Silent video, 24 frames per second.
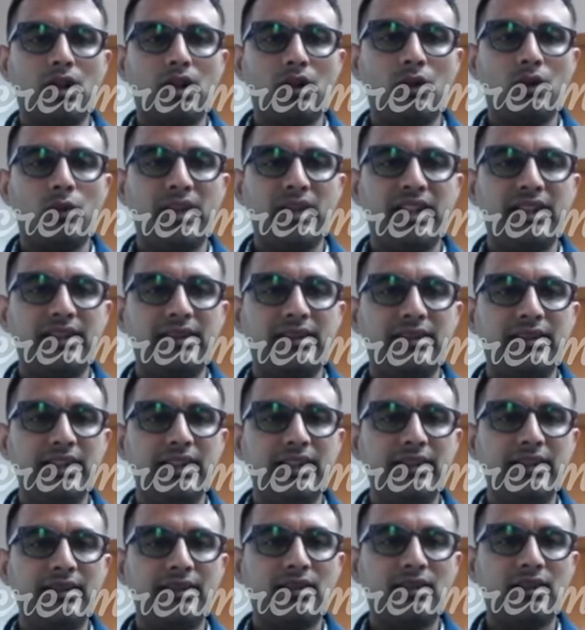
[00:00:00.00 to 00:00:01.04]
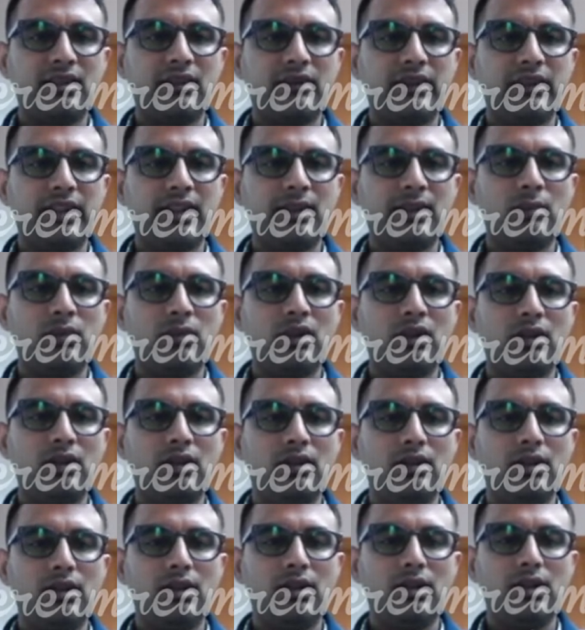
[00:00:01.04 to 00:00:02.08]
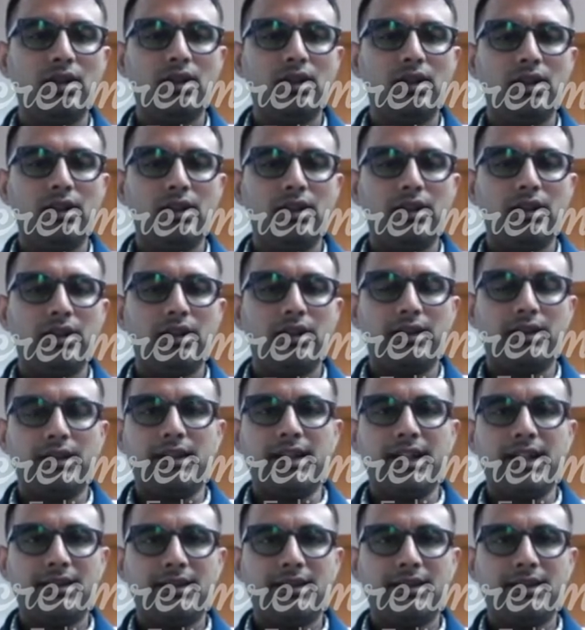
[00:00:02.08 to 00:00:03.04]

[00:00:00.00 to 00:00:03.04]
how many seats are available. Let's